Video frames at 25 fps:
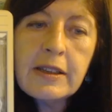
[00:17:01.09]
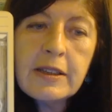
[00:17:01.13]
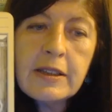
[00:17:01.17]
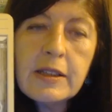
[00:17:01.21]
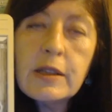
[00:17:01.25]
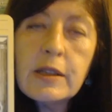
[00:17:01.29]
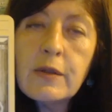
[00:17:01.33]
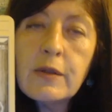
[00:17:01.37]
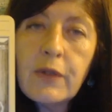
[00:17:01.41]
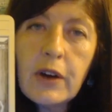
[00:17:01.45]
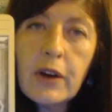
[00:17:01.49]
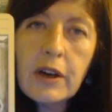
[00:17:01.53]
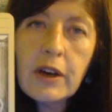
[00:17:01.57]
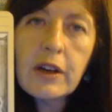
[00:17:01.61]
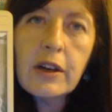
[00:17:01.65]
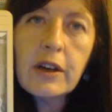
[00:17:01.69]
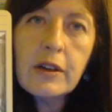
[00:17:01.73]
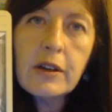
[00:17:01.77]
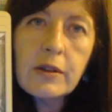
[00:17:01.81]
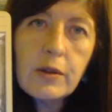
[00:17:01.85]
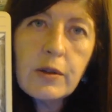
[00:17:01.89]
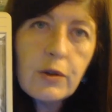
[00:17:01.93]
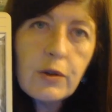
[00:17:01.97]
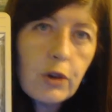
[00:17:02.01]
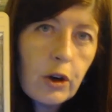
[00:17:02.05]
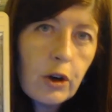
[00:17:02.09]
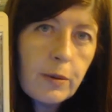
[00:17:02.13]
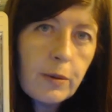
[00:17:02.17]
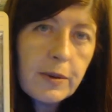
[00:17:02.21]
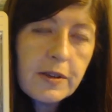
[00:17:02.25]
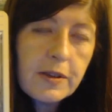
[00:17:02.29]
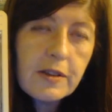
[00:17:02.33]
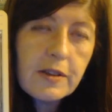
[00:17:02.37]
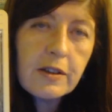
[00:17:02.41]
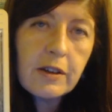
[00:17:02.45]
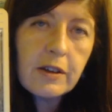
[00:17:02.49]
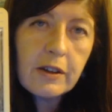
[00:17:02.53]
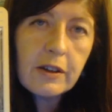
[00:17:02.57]
is Virgo's job, is to
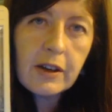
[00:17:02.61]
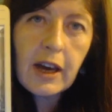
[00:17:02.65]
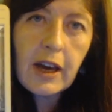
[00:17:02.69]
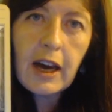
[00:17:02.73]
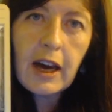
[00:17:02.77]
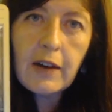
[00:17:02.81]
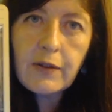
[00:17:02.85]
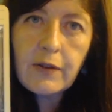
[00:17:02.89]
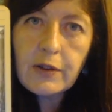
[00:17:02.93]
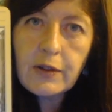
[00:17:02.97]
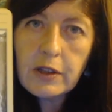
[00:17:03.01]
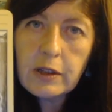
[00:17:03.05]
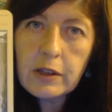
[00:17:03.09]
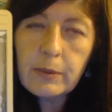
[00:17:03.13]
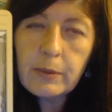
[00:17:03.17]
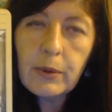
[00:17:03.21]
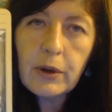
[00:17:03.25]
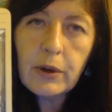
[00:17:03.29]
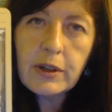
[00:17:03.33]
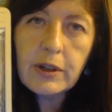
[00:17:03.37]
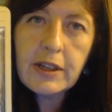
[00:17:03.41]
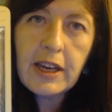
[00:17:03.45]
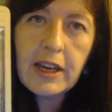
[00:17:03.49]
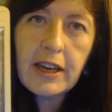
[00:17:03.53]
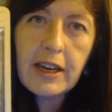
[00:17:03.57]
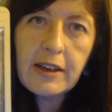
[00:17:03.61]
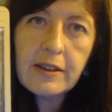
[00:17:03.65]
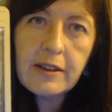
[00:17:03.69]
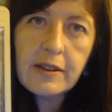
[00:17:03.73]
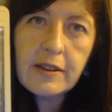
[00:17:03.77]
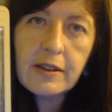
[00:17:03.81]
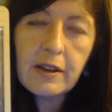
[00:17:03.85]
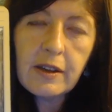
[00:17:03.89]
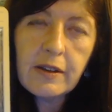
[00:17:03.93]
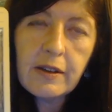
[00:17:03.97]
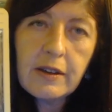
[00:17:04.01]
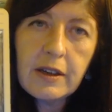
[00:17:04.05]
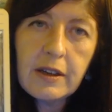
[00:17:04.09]
look after the body so
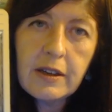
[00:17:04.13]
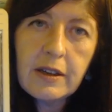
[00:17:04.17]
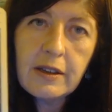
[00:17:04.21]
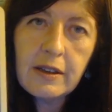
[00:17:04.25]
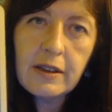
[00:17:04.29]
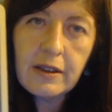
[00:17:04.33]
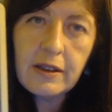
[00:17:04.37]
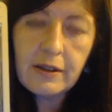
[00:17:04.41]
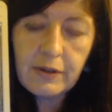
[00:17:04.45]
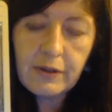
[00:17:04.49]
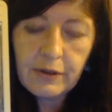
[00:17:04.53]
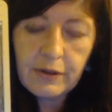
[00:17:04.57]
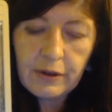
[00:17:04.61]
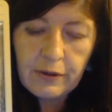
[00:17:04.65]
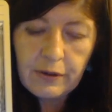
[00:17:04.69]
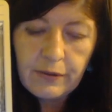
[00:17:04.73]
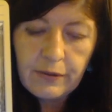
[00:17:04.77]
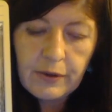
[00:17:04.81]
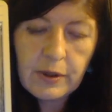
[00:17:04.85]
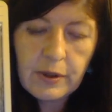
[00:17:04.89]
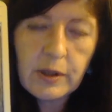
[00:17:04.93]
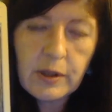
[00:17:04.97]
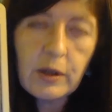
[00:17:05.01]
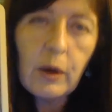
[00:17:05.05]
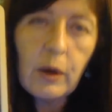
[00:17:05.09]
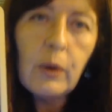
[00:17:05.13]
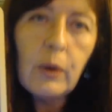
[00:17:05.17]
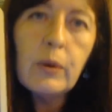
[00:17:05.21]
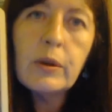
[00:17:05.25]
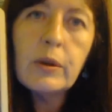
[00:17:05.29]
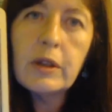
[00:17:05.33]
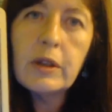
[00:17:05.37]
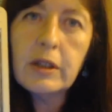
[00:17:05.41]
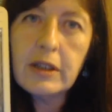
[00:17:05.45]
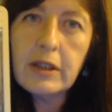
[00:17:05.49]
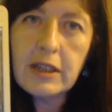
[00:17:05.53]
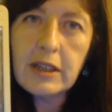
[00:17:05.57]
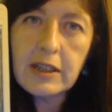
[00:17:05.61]
that the soul can
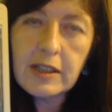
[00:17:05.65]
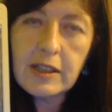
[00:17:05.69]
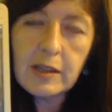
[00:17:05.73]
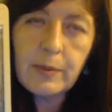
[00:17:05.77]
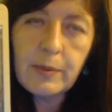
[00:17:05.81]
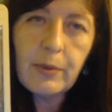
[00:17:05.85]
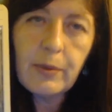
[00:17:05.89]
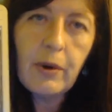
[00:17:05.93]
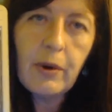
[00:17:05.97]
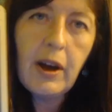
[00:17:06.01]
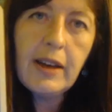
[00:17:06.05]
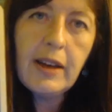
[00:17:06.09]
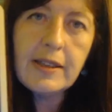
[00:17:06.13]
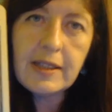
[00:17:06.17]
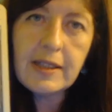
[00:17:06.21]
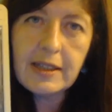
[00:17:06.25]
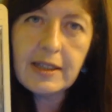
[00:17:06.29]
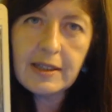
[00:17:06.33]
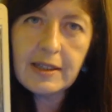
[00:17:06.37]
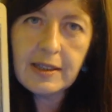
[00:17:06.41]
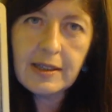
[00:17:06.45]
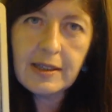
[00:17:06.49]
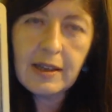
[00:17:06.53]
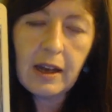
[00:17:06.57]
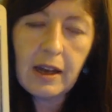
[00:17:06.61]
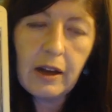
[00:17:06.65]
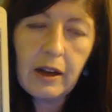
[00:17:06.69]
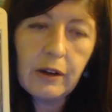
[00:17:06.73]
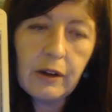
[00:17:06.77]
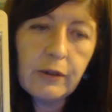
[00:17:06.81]
express itself.